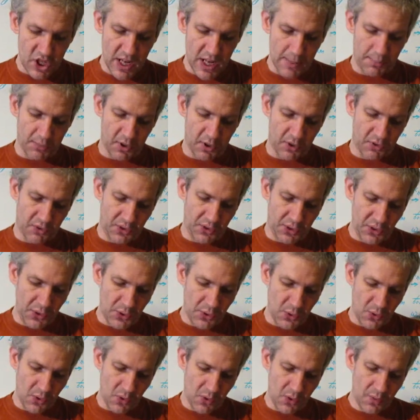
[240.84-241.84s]
chapter
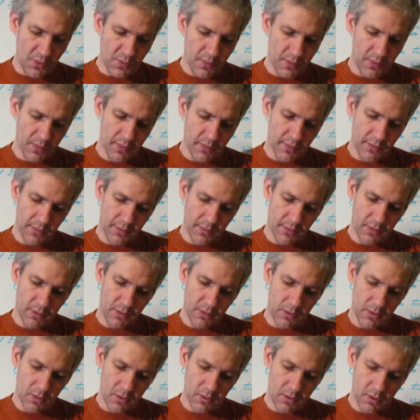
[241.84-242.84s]
2,
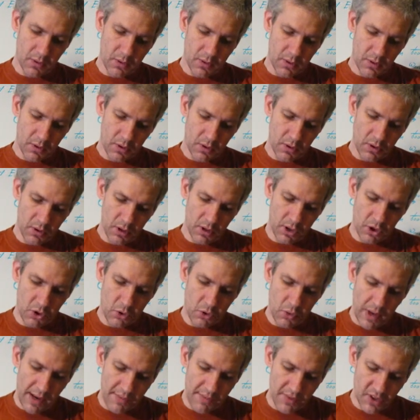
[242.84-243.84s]
the
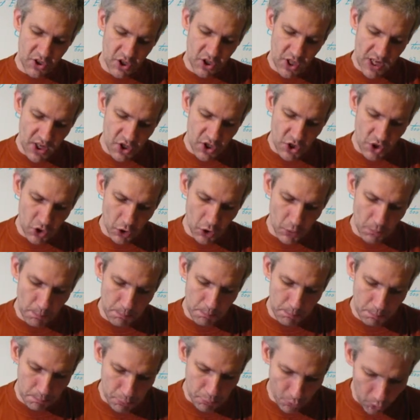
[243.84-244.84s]
gravitational
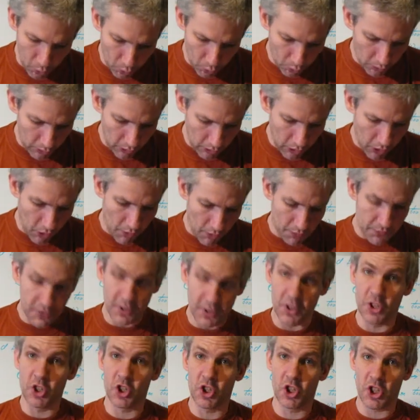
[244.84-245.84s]
pull of
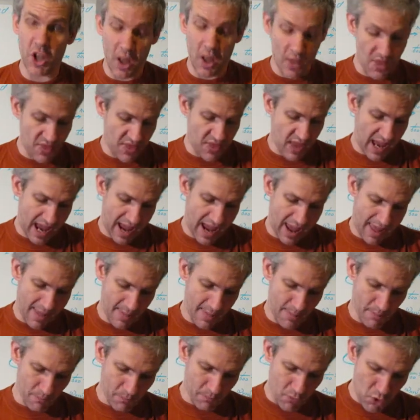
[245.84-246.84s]
the Sun
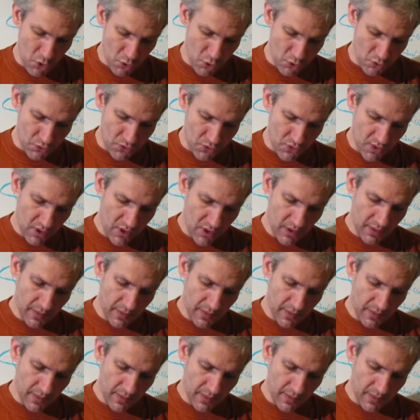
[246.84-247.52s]
and Moon